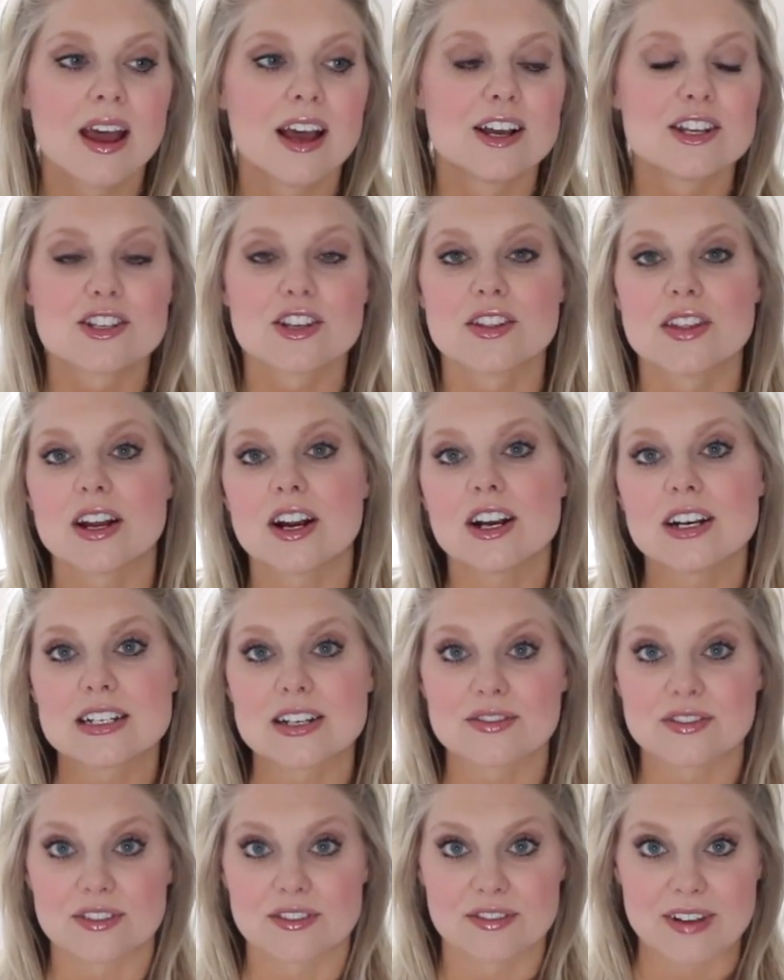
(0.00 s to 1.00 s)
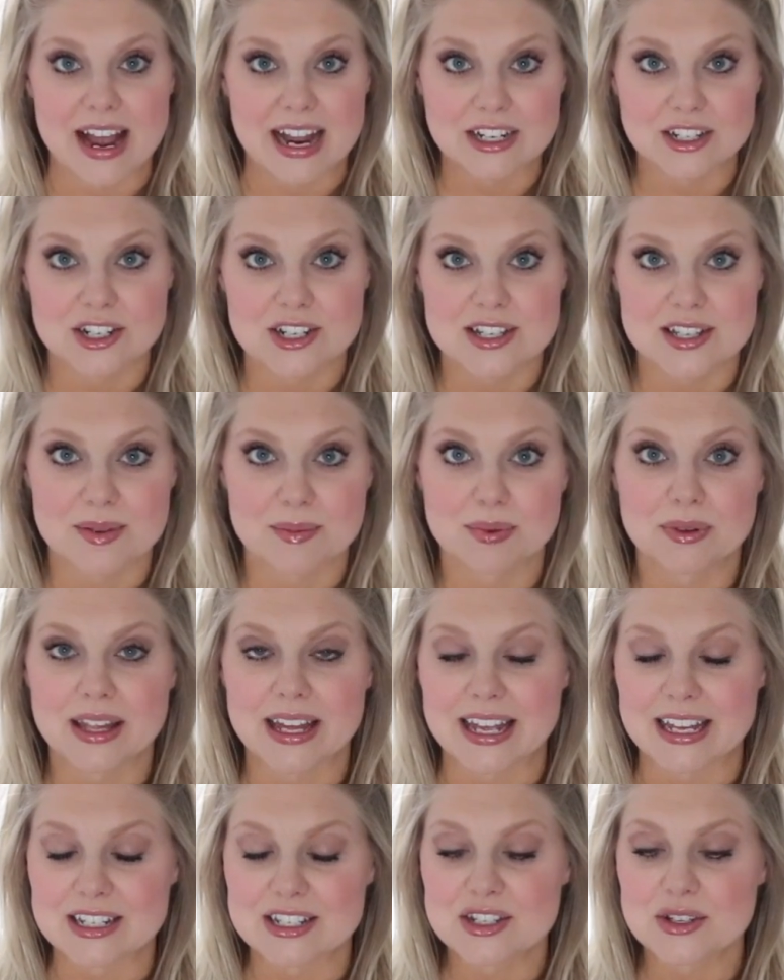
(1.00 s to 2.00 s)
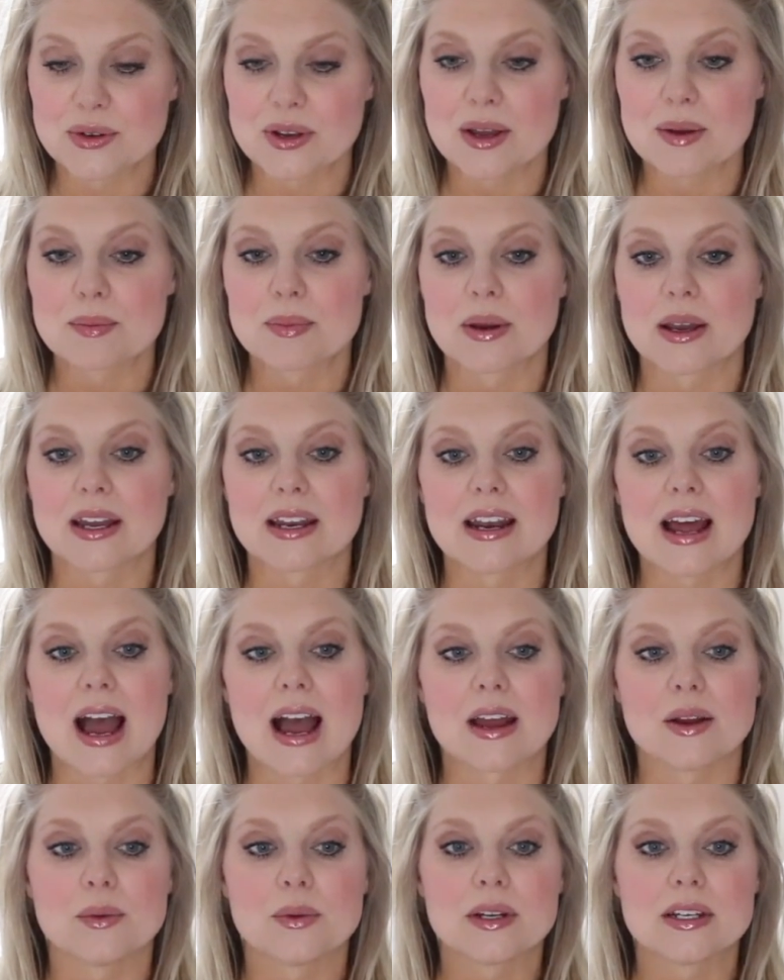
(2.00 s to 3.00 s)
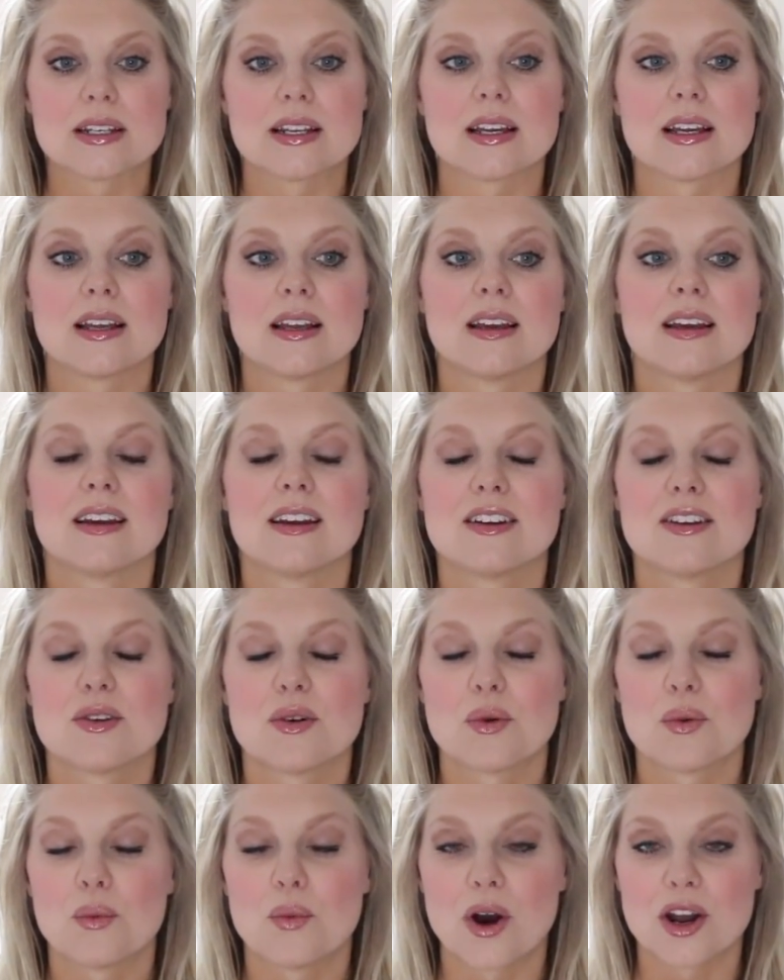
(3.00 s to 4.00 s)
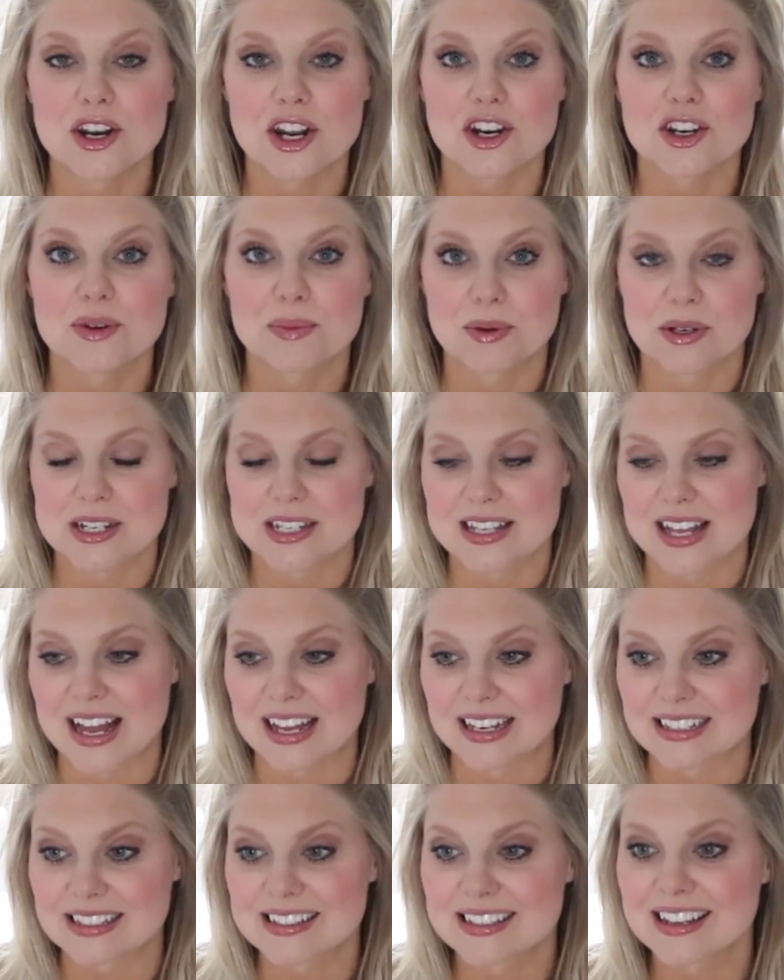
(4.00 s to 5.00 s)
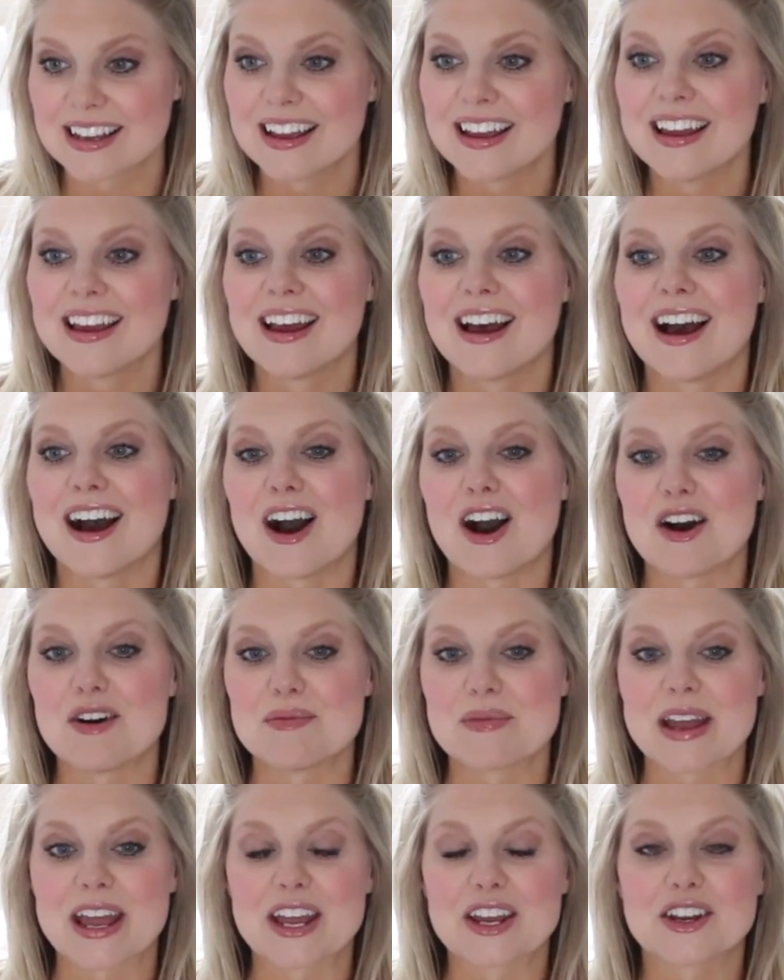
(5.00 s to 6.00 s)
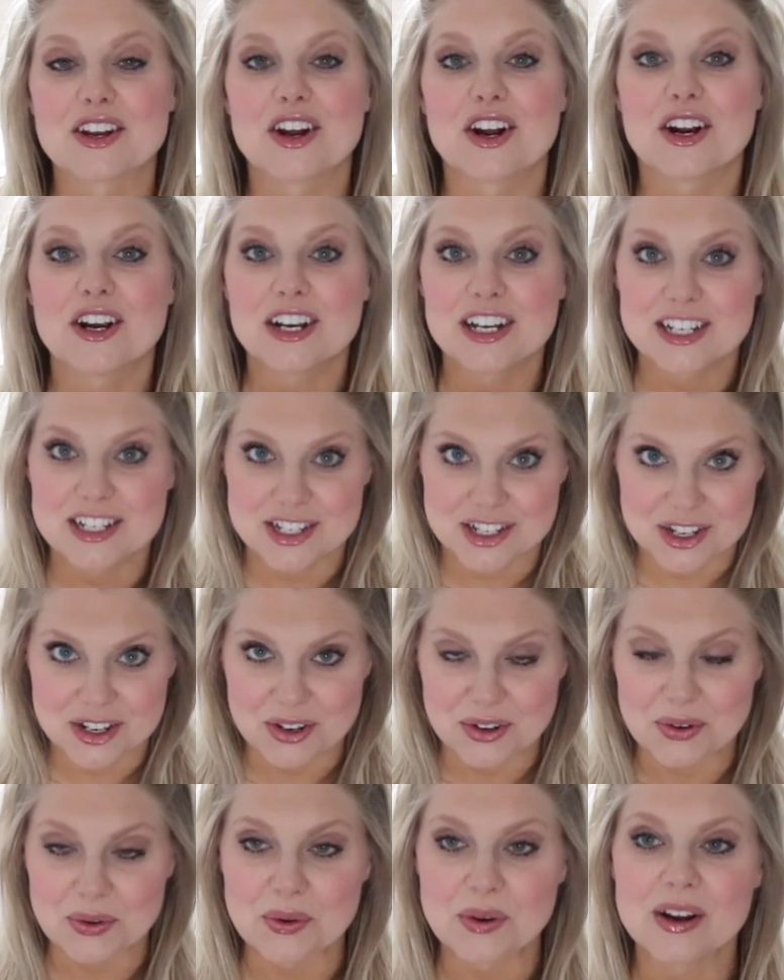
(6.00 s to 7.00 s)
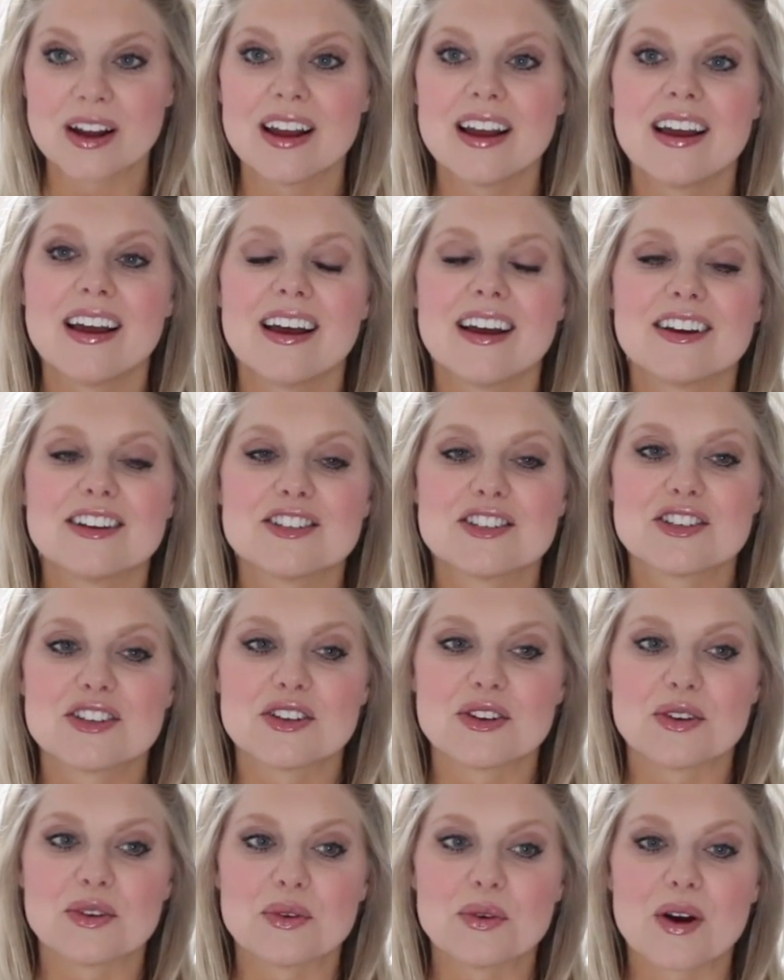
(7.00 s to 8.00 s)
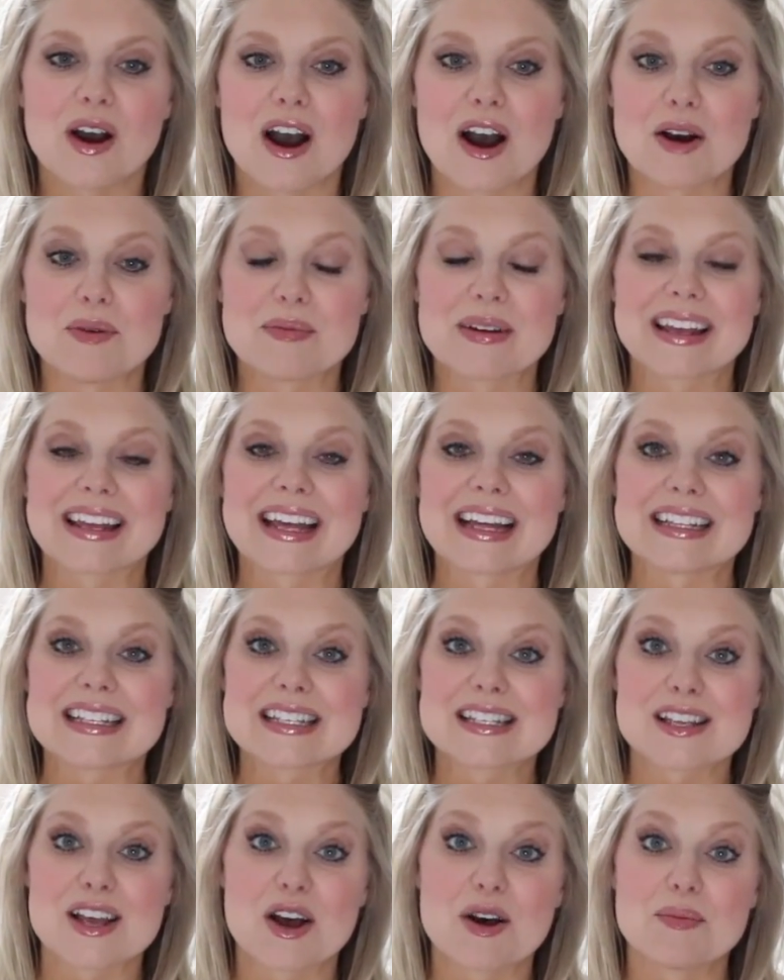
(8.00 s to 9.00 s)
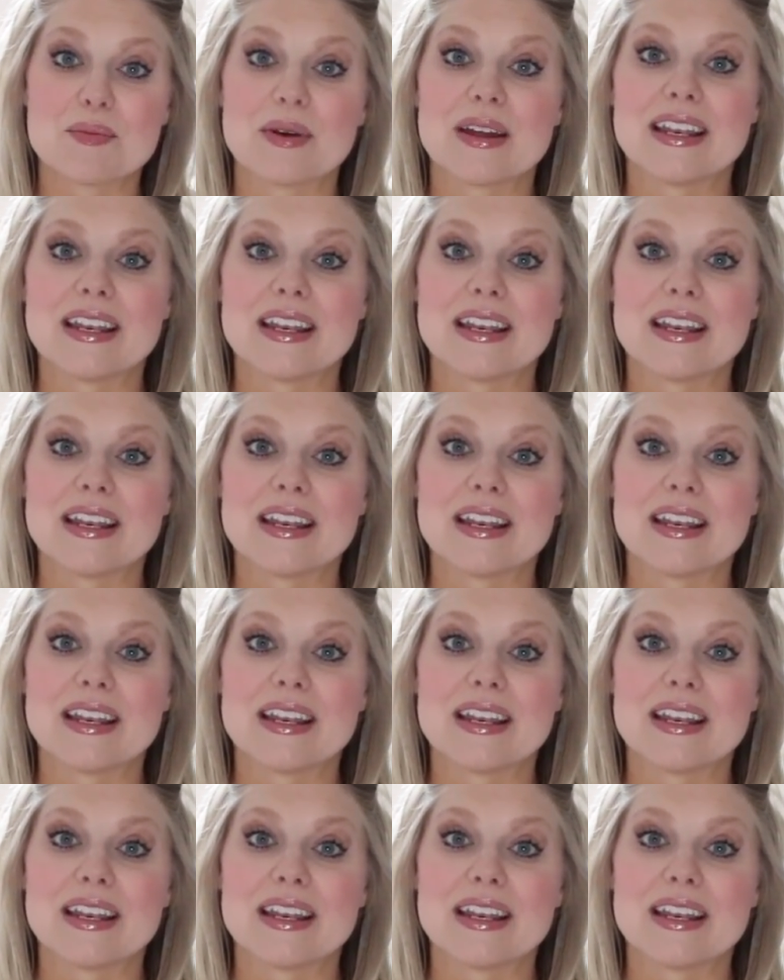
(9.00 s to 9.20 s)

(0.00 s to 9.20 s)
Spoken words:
So there are different factors that play into it, but I would 100% encourage you to get some